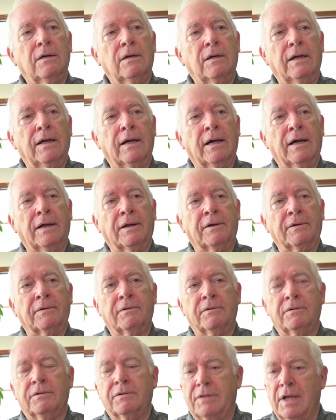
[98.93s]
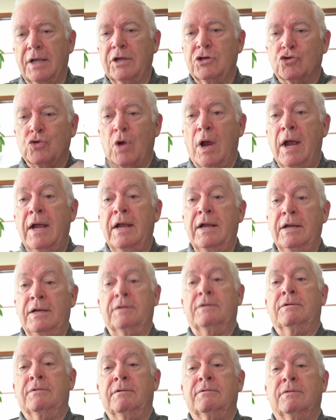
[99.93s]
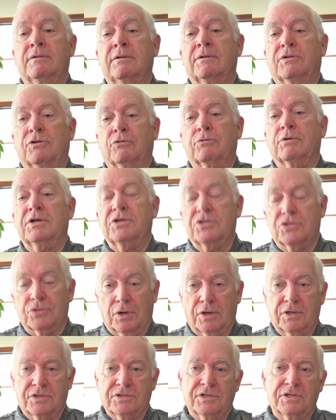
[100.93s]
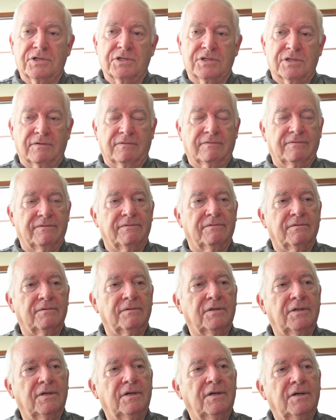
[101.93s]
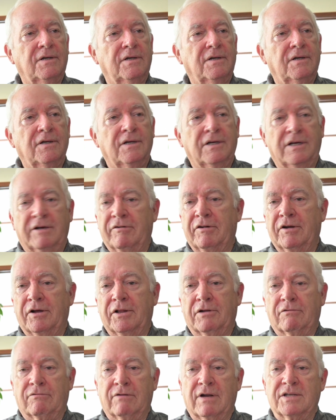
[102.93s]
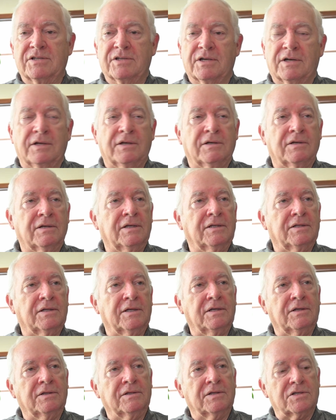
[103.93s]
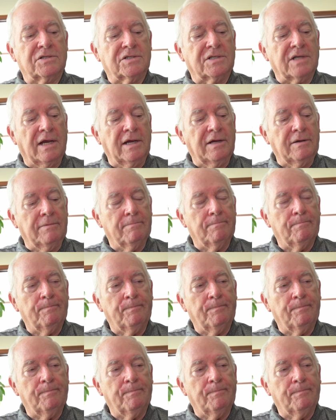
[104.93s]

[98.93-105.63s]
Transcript: And they drain the resources of every other resident in the, in the state.